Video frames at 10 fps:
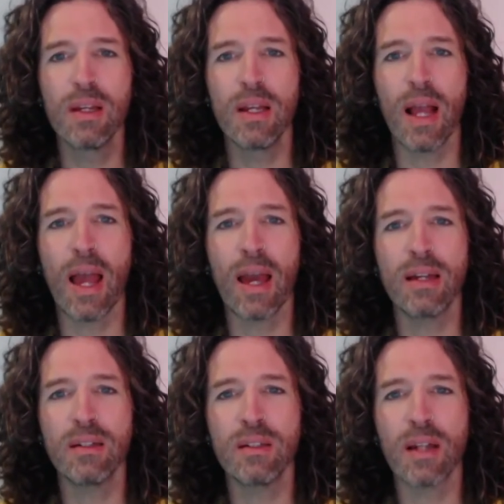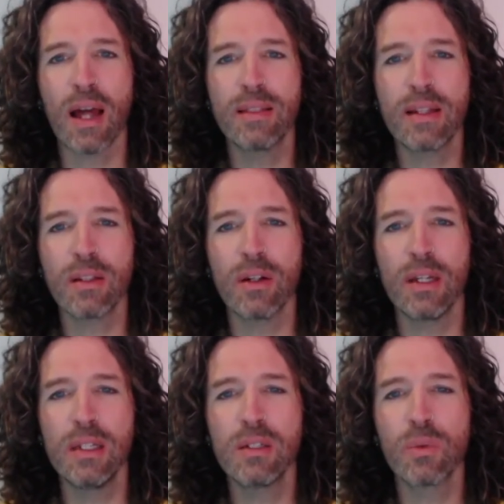And I think there
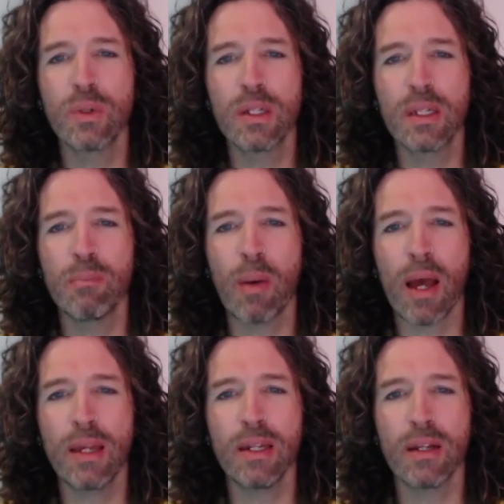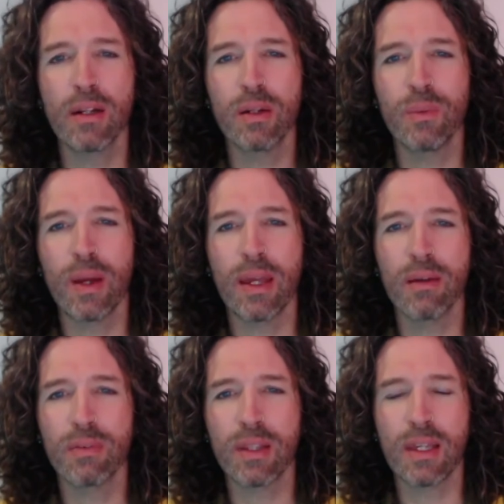is a really binary way
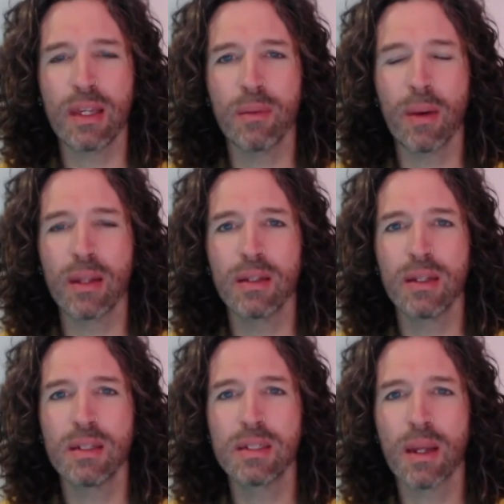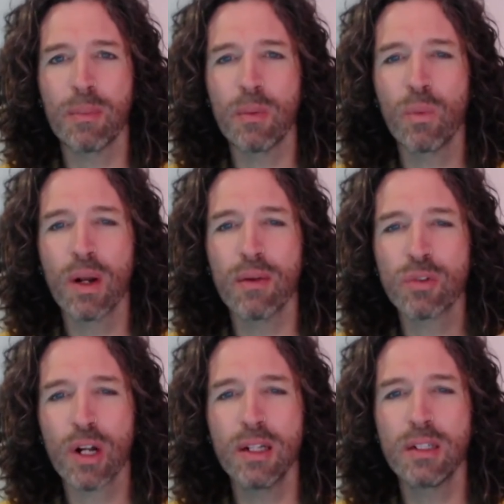of thinking about this. I mean, what I've
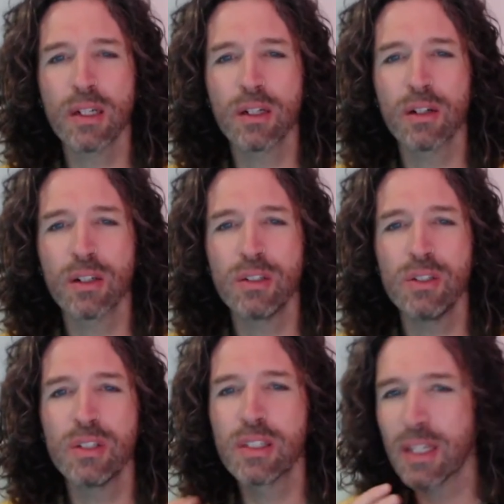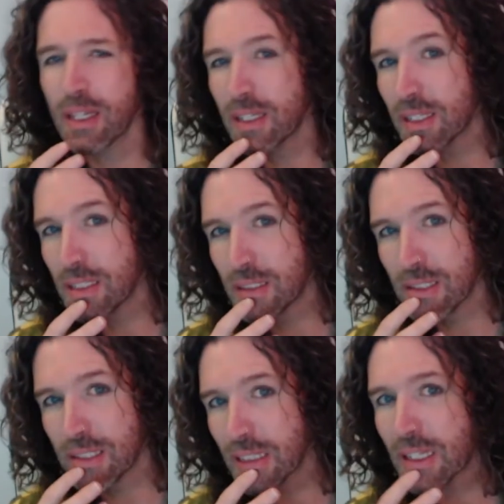tried to encourage you to think is
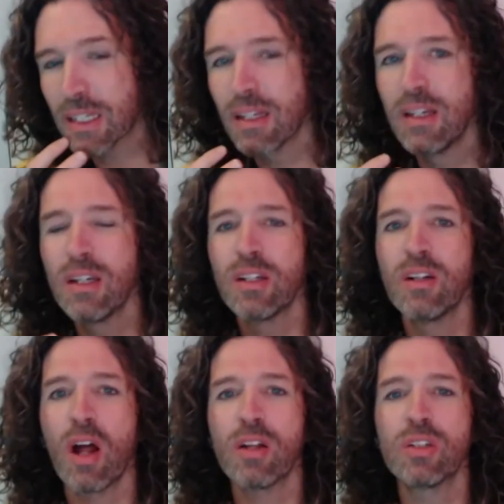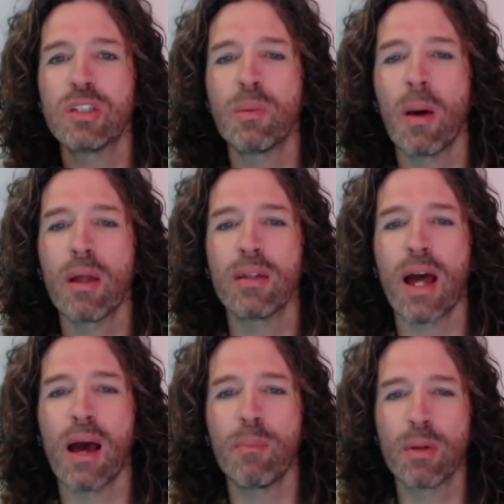to think not just about
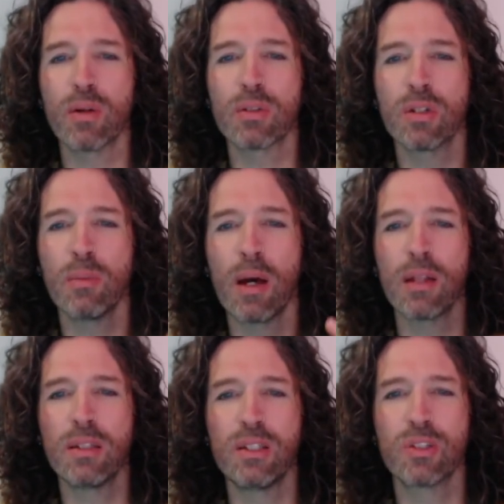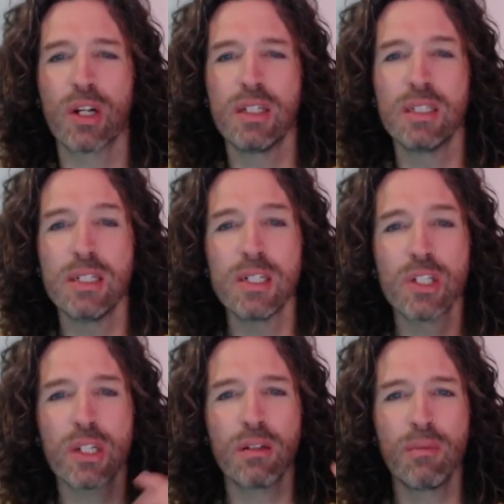that, but also about these
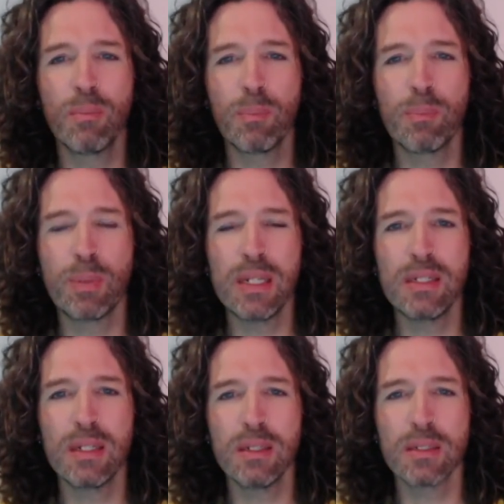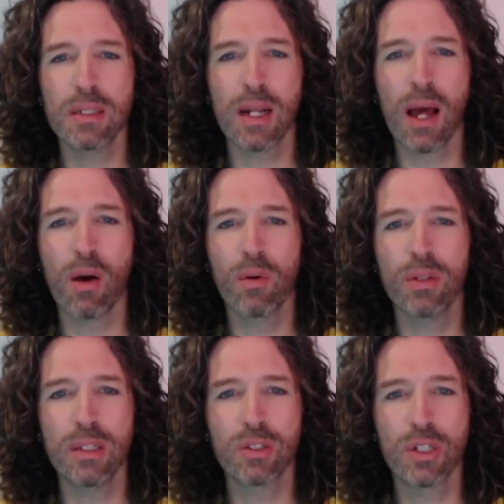transition pieces and how
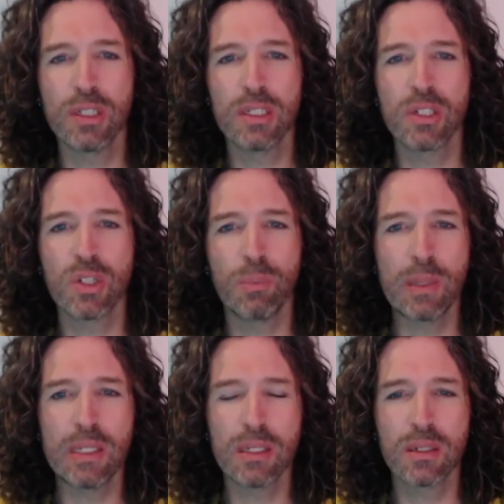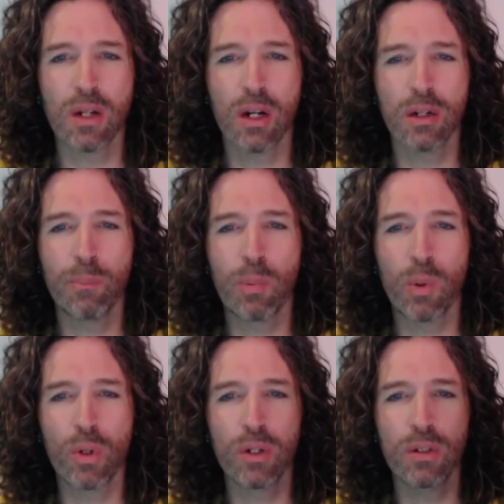the transition pieces are
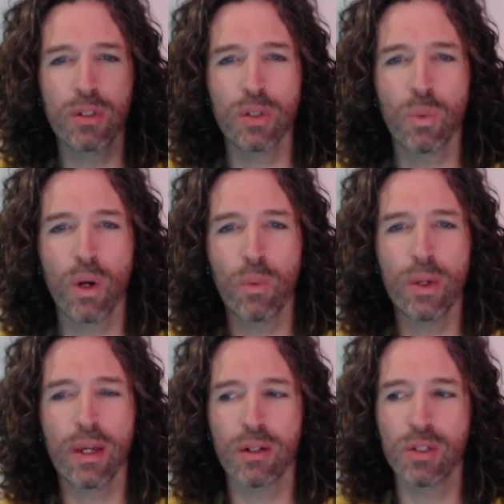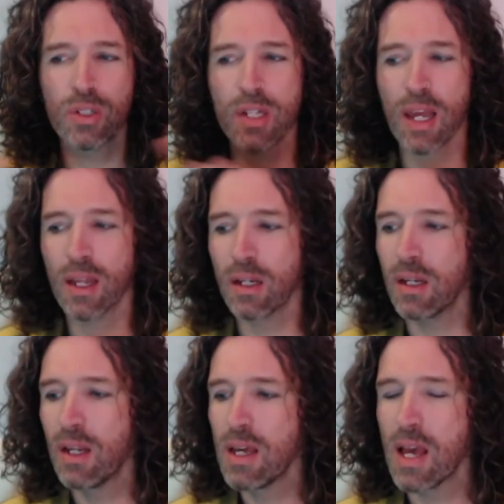important to what we understand
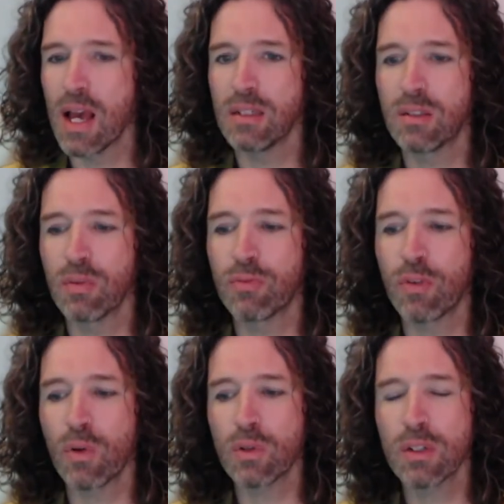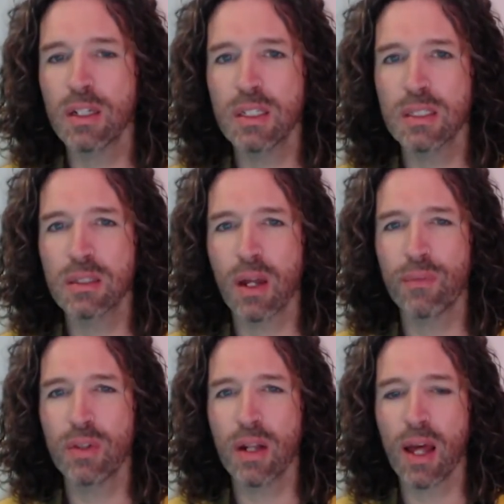as the fullness
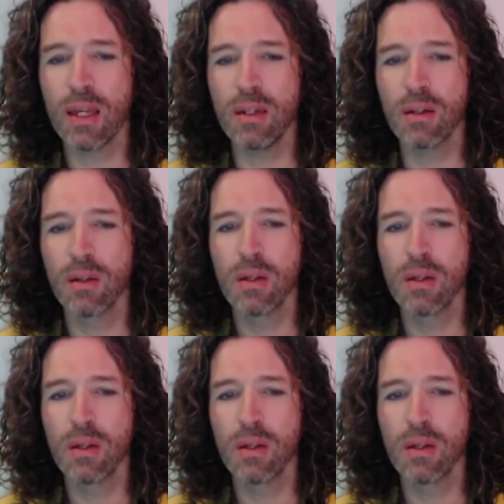of the night.